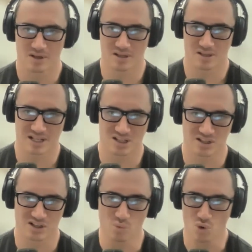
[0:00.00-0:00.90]

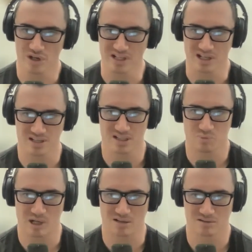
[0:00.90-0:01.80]
essentially are warning us
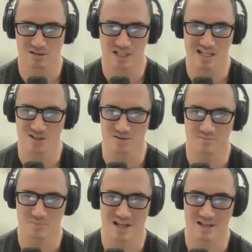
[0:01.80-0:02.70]
about the dangers
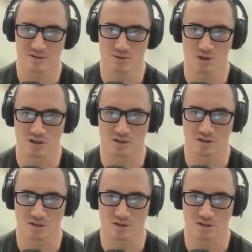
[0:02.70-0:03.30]
of men who can't